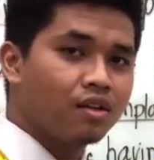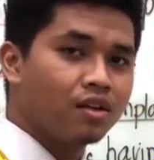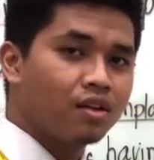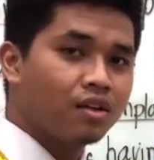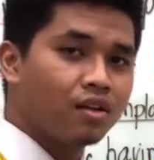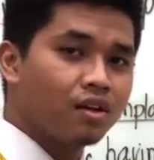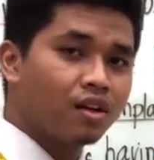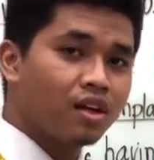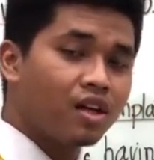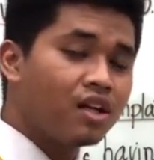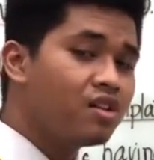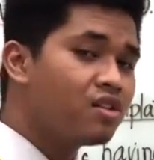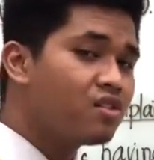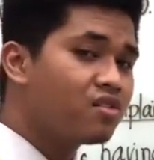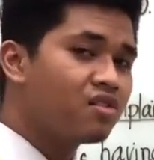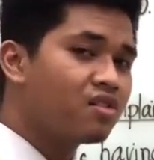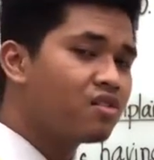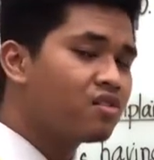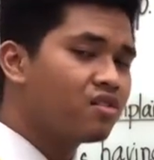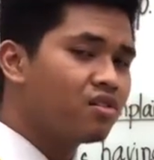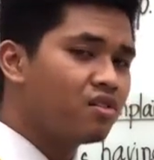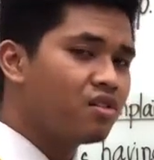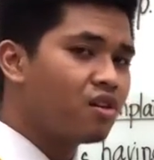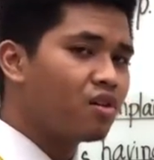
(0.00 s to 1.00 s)
Okay, this
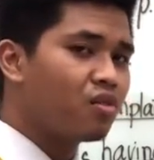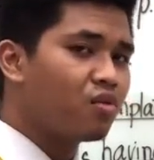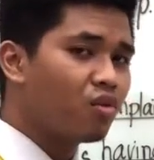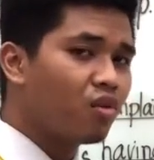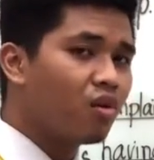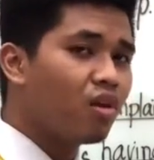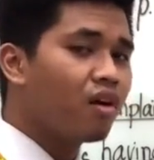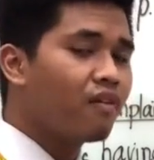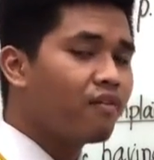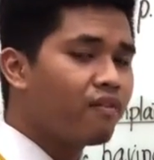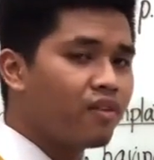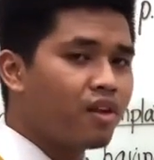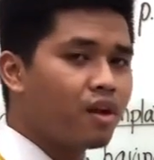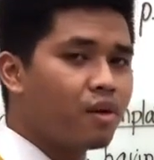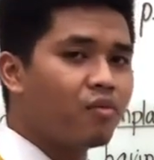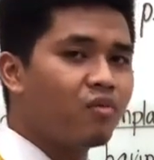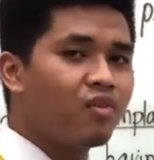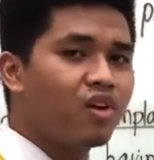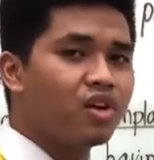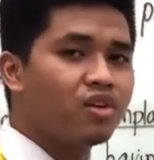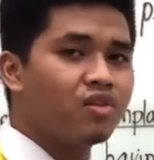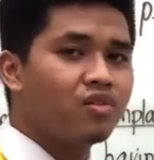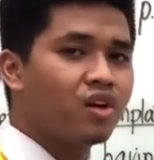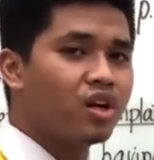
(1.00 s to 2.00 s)
is the rule of thumb
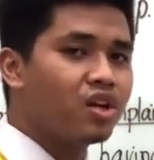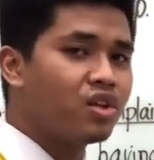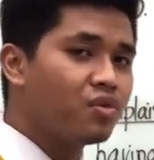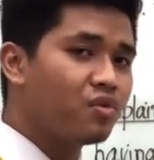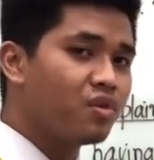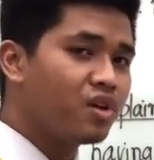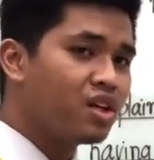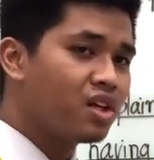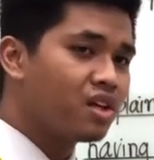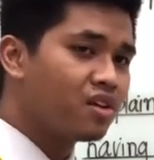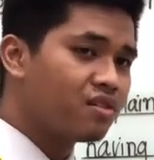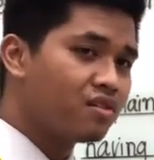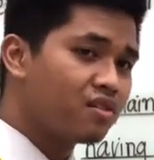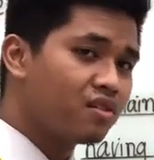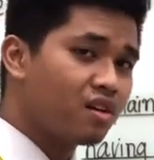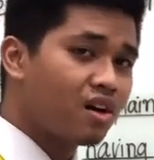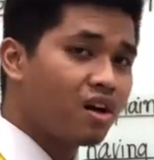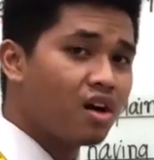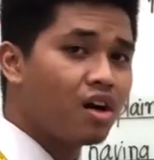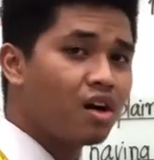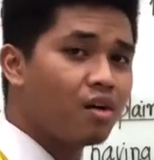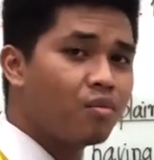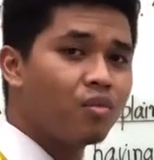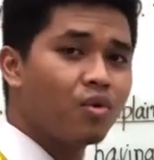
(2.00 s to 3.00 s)
when you are doing
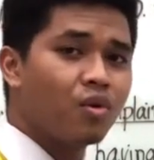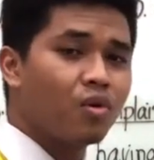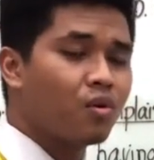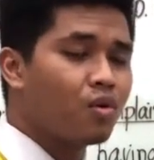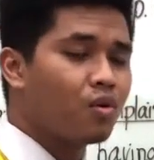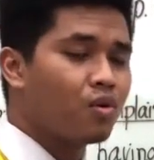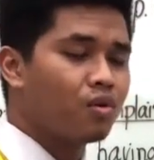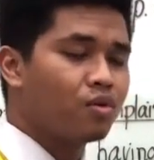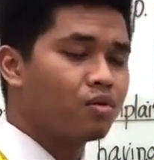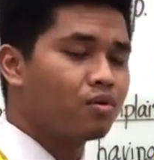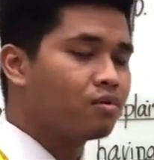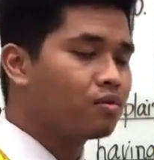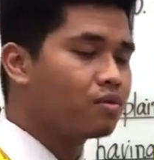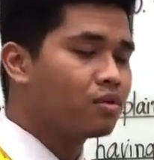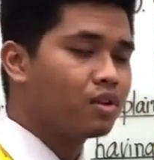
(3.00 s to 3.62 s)
exam or